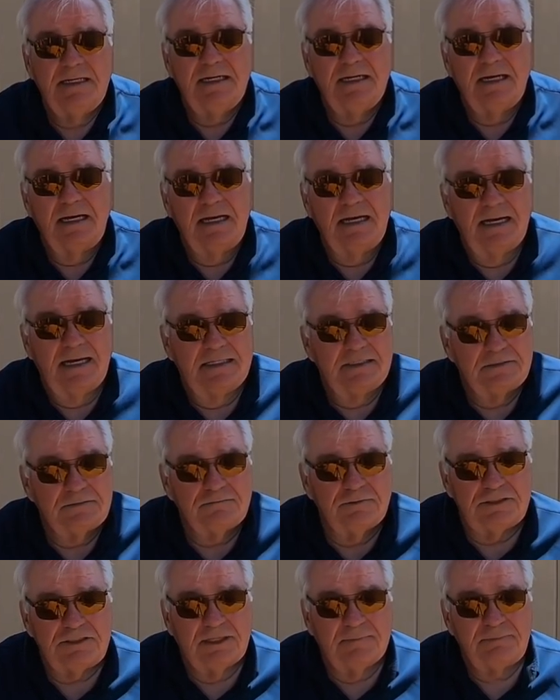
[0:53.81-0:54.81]
Had to
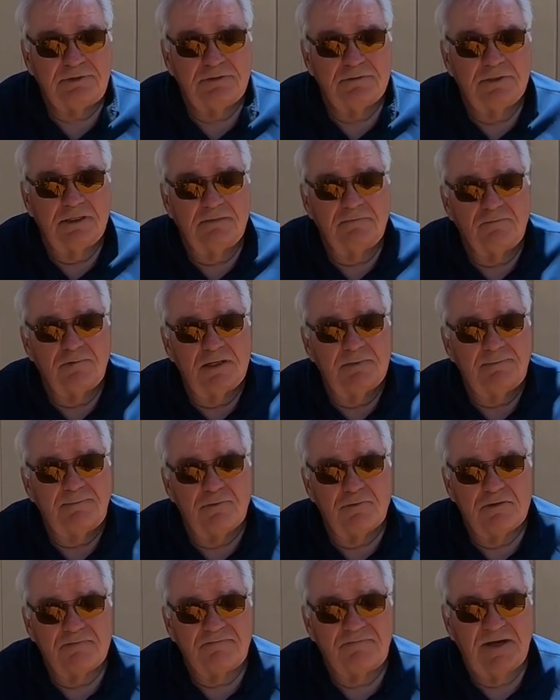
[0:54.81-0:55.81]
switch up to a
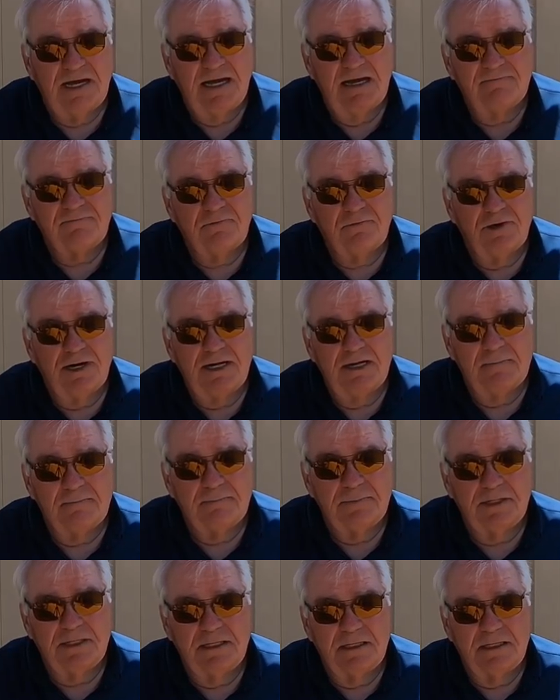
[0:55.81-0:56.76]
1.5 gram